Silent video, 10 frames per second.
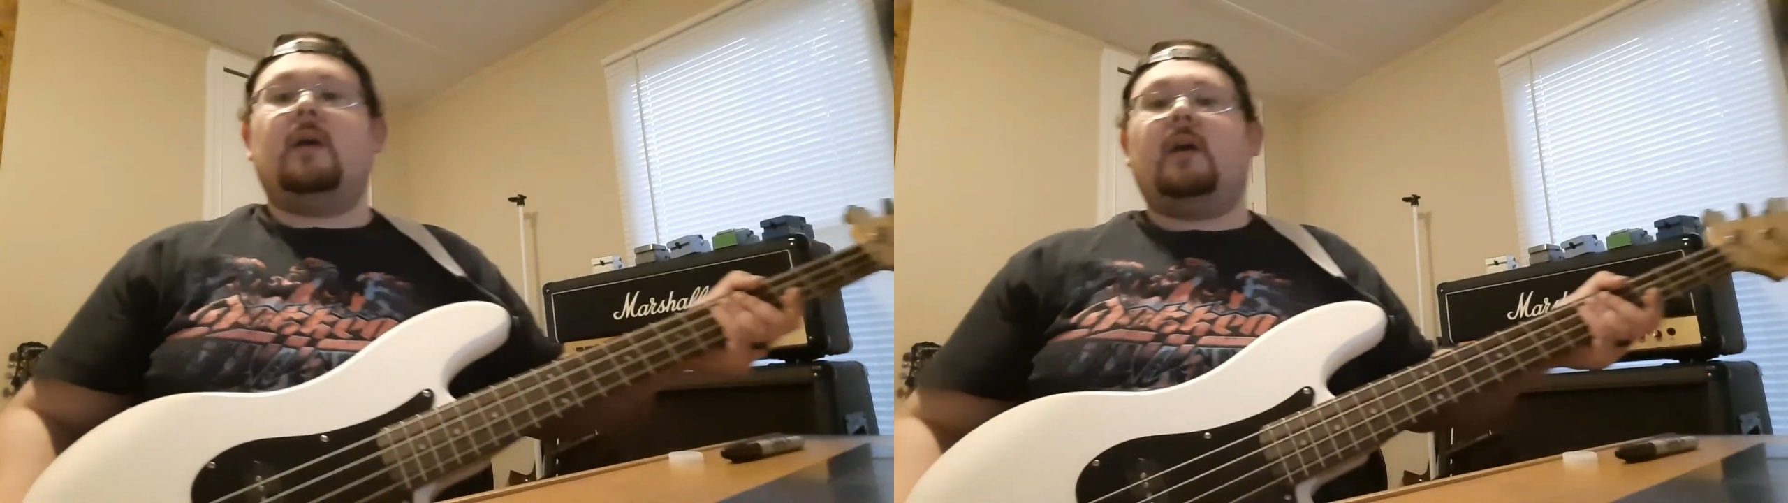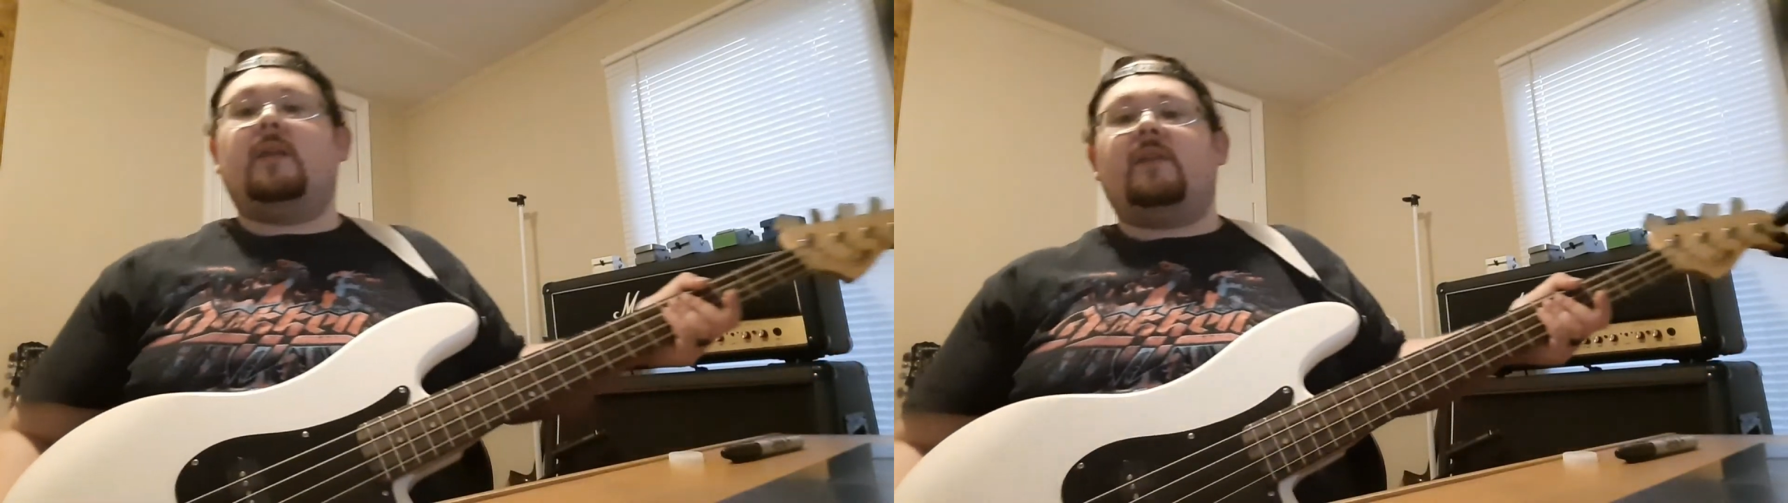
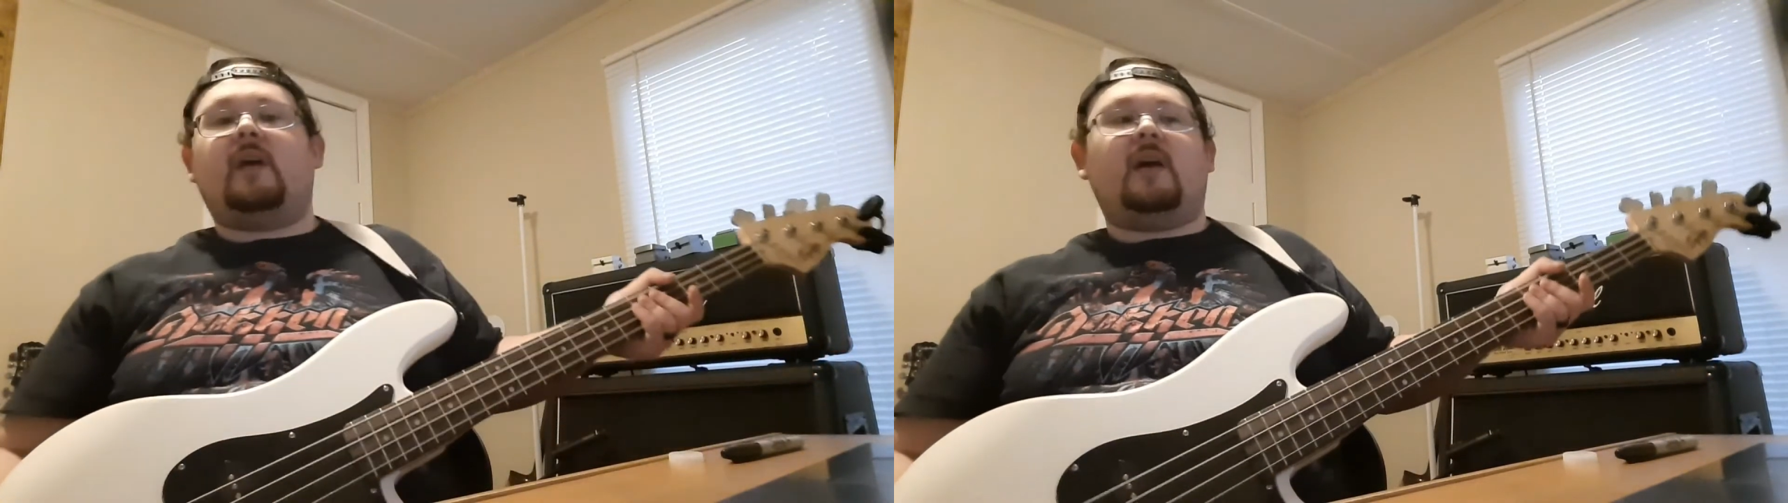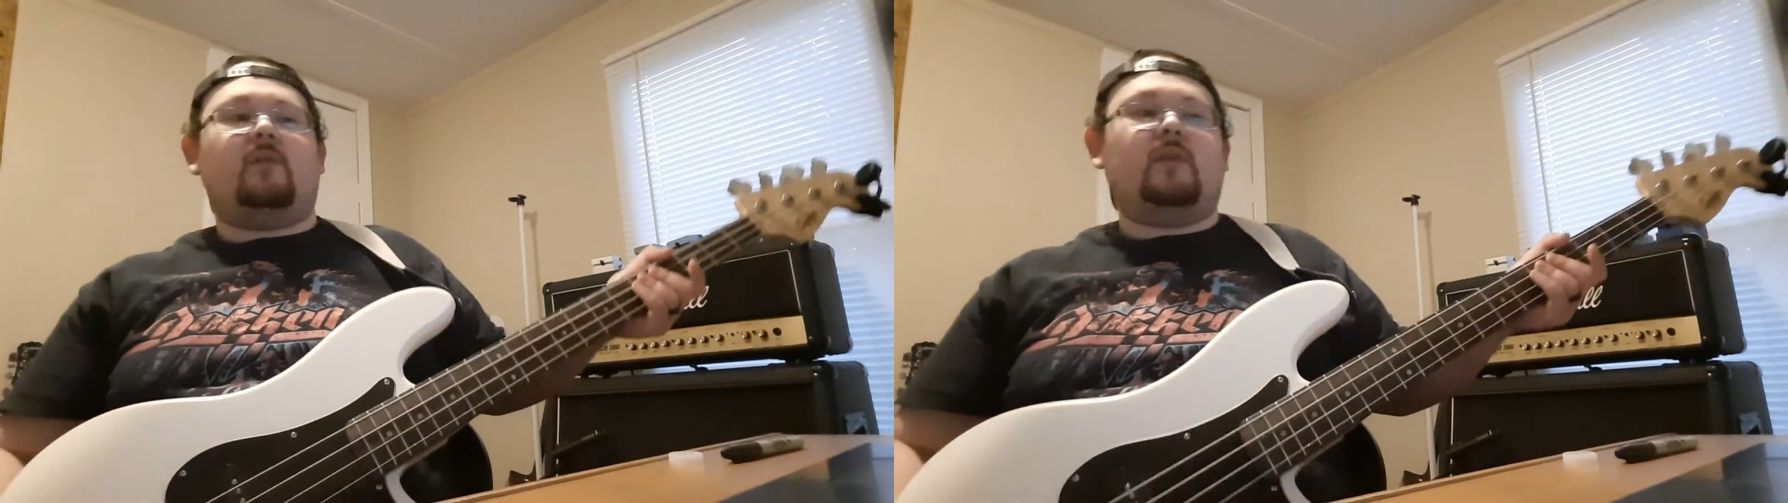And
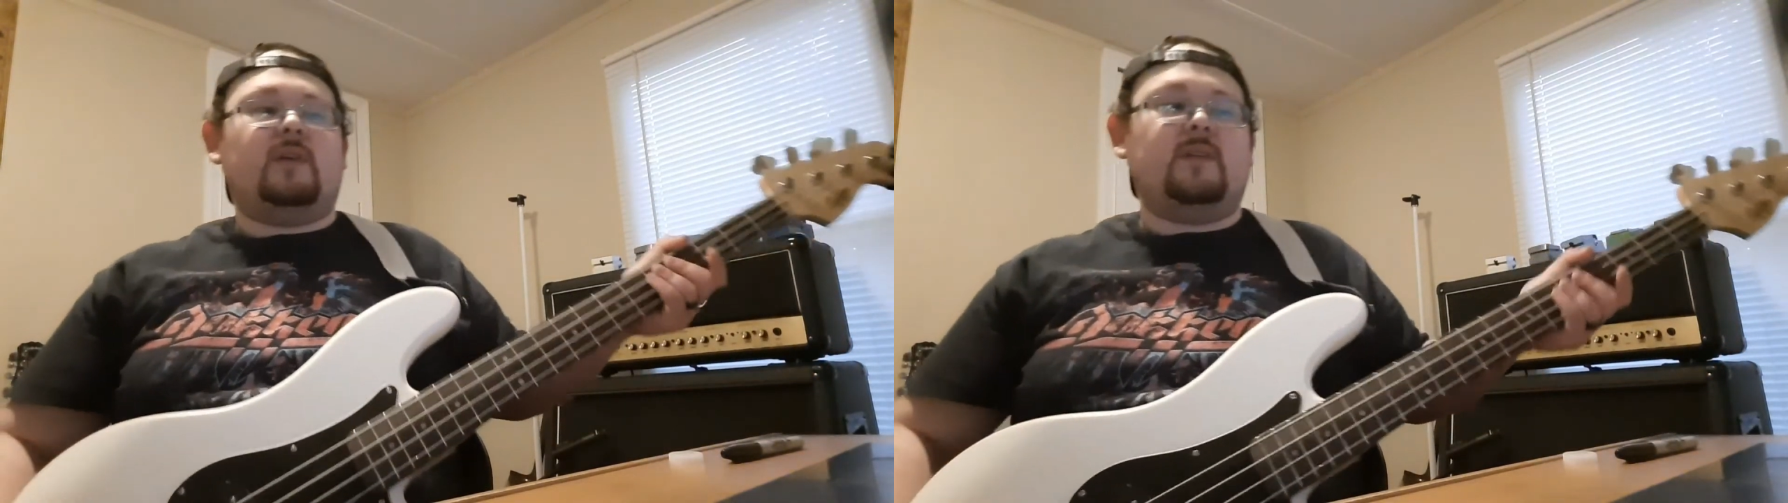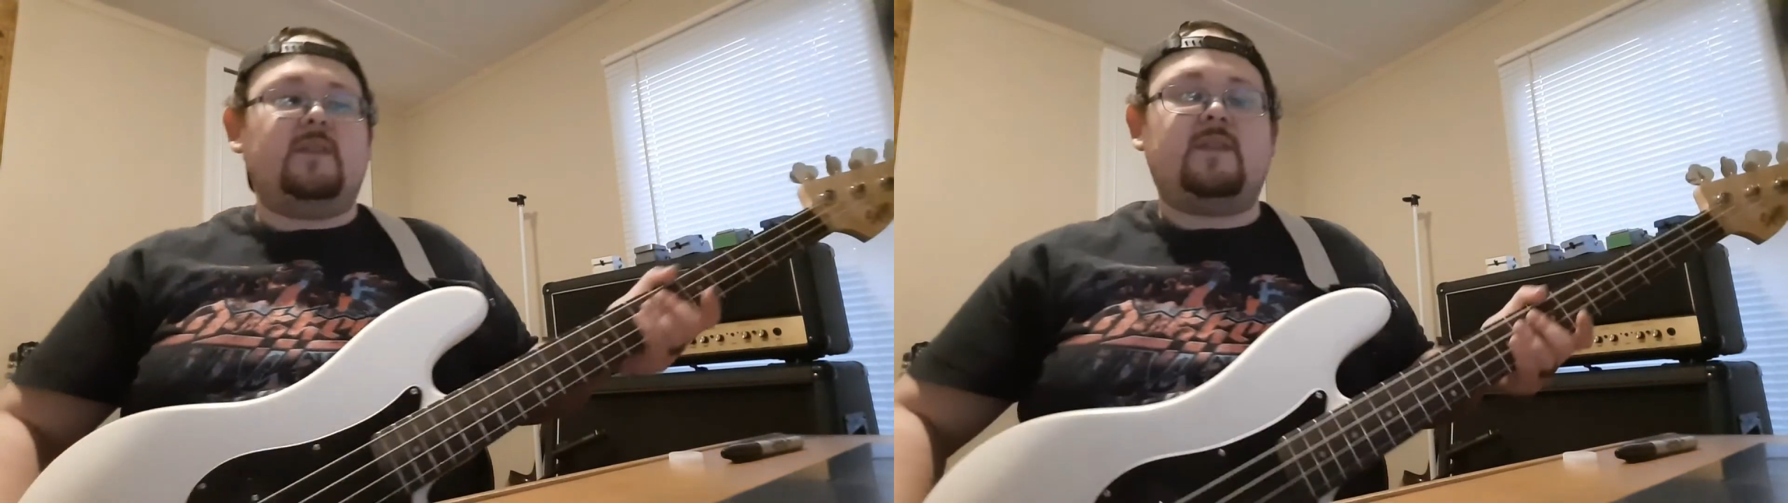that
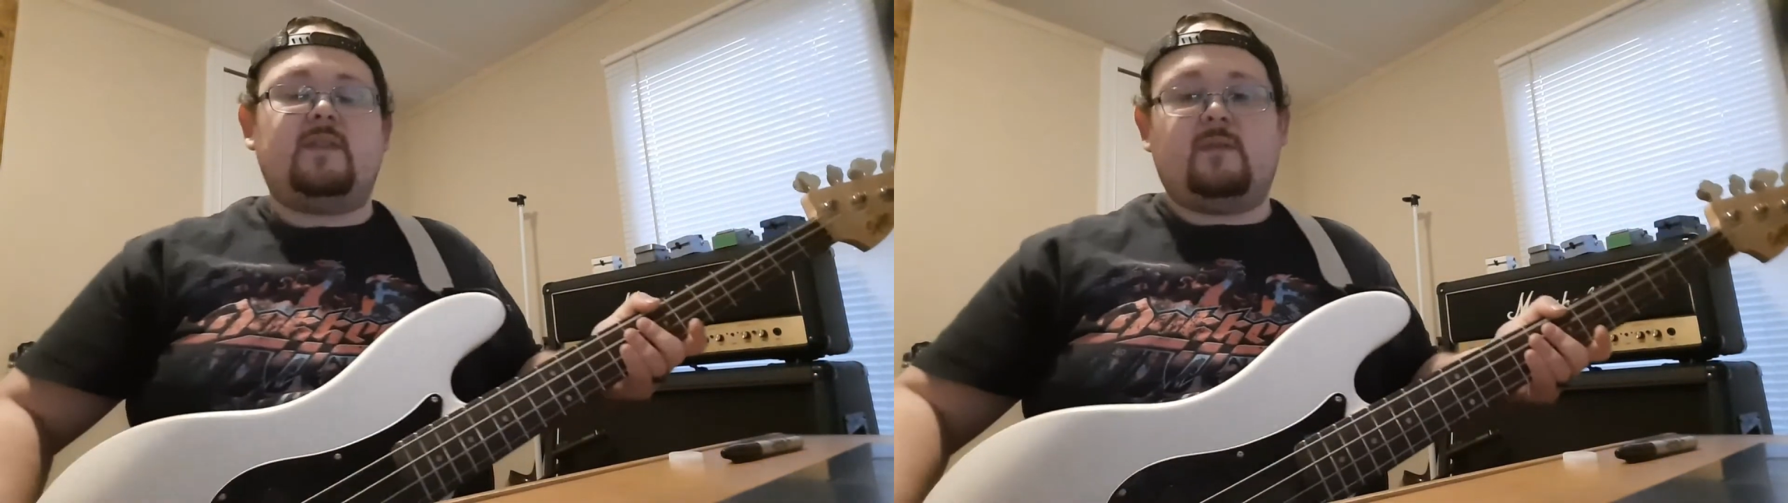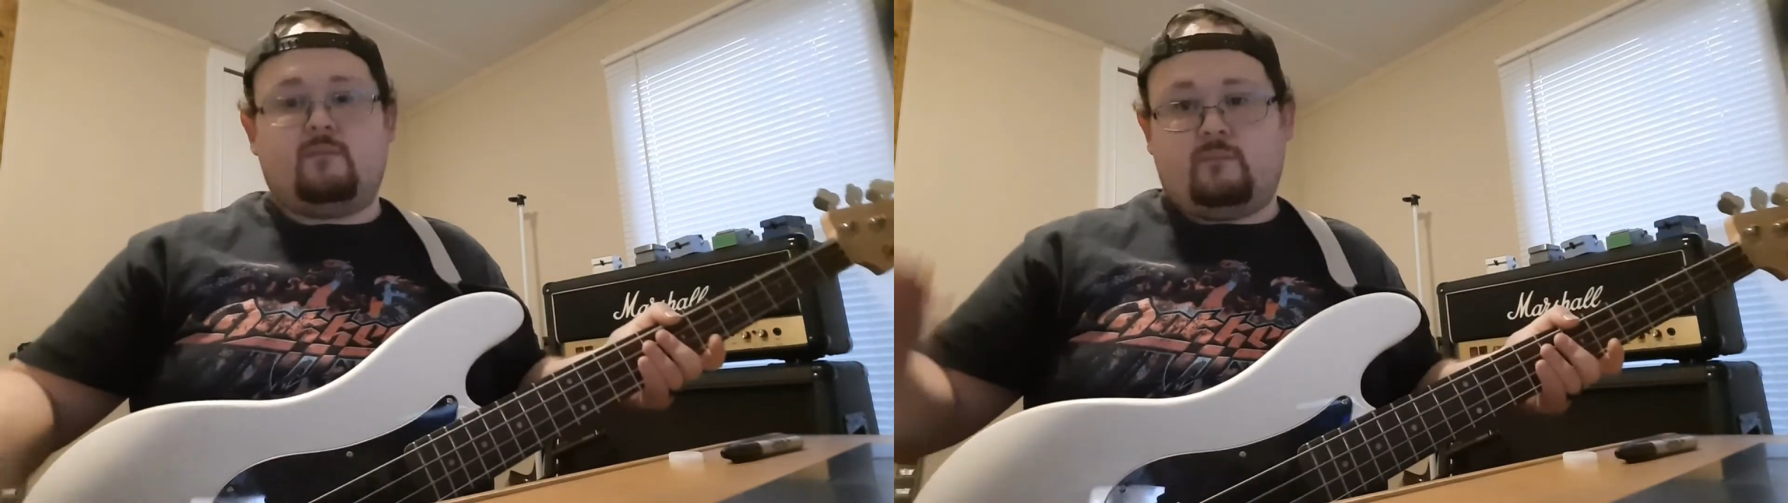
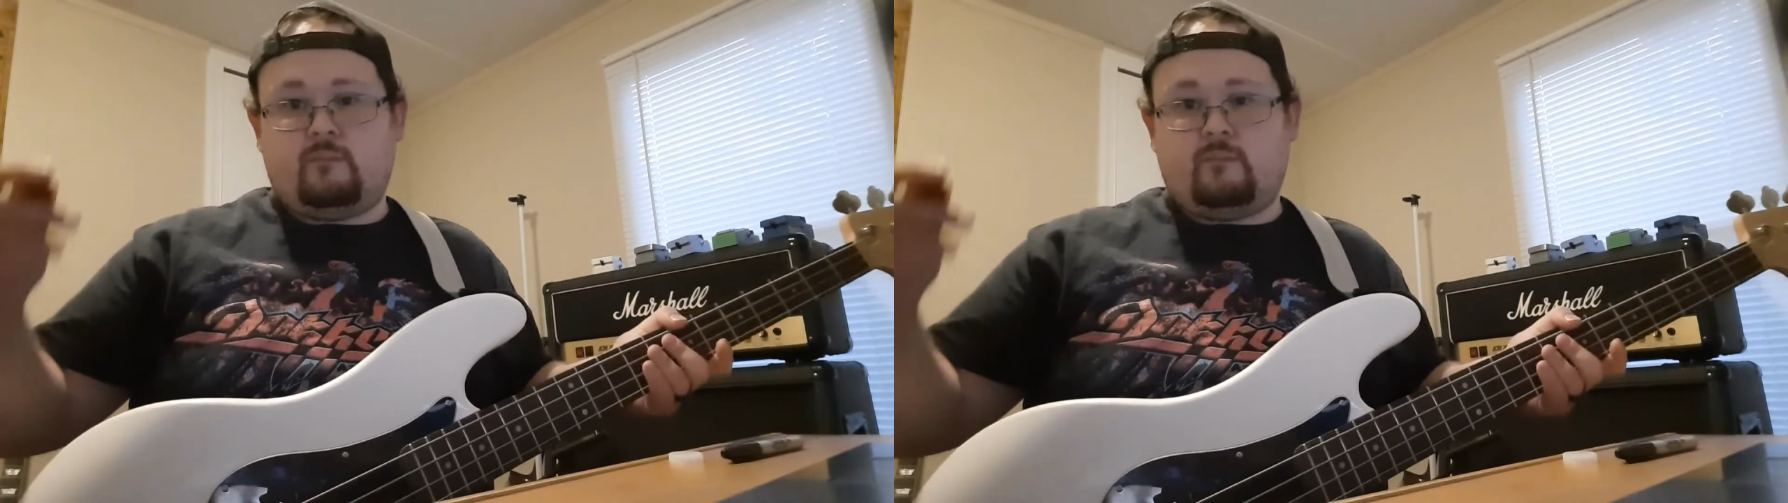was